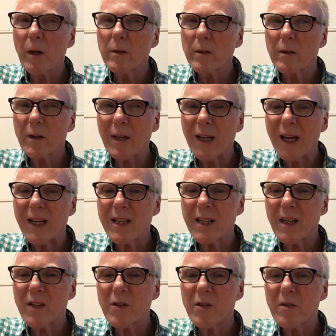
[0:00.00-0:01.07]
Just a light
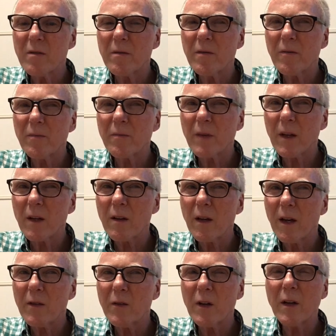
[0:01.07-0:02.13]
touch of
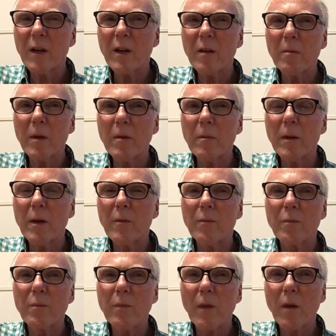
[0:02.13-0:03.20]
acidity,
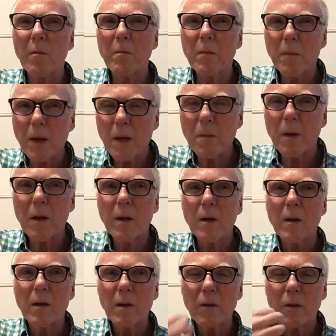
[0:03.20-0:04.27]
maybe.
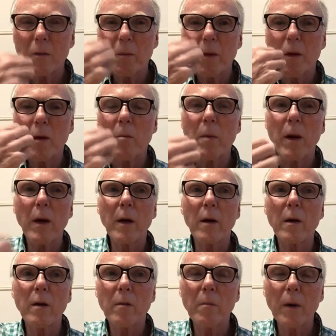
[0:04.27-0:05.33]
Something in the
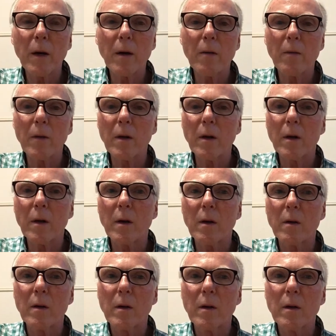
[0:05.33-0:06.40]
back of the
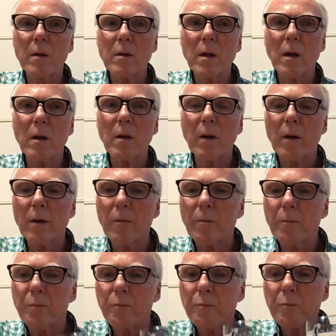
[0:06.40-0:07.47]
tongue here.
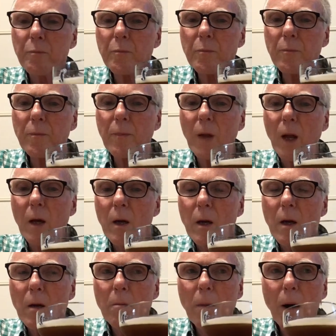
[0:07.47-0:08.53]

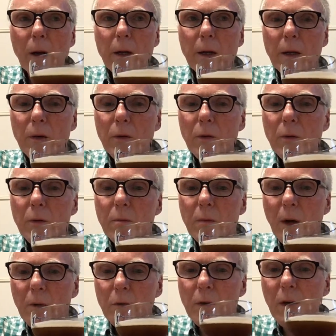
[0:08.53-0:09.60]
Body is,
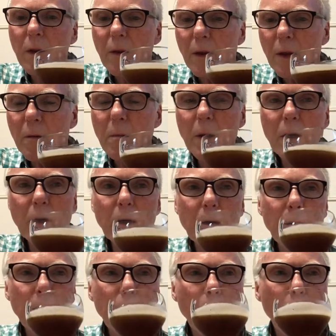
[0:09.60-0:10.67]
I would say, thin,
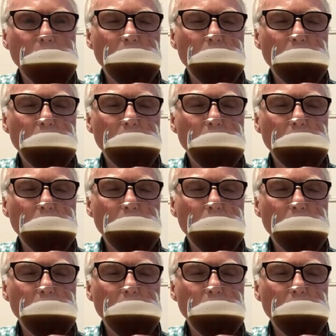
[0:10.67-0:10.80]
medium.